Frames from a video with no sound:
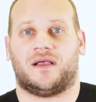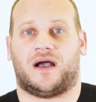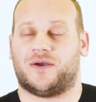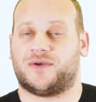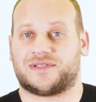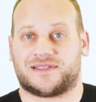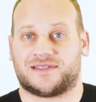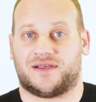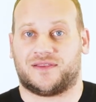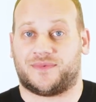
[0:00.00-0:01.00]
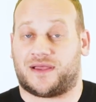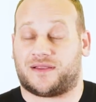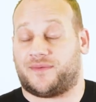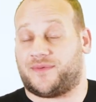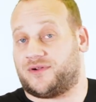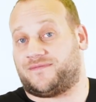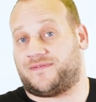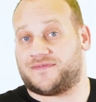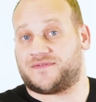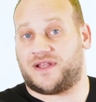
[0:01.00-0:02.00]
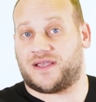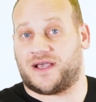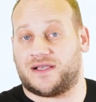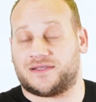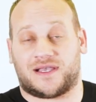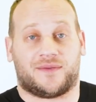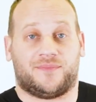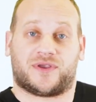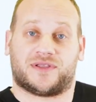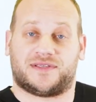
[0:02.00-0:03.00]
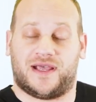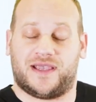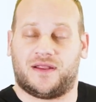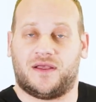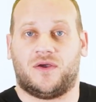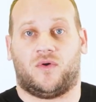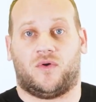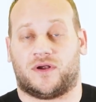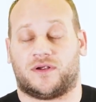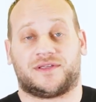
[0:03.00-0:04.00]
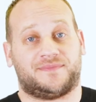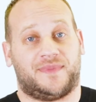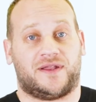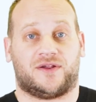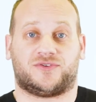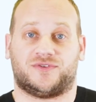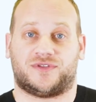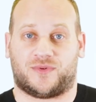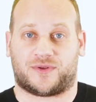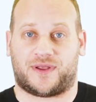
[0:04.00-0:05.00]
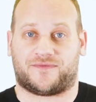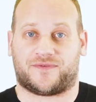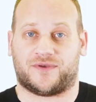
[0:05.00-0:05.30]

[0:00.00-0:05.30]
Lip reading: I always like to tell them that I'm here till 5 today, guys. I can book it tonight, or does Monday or Tuesday work better for you?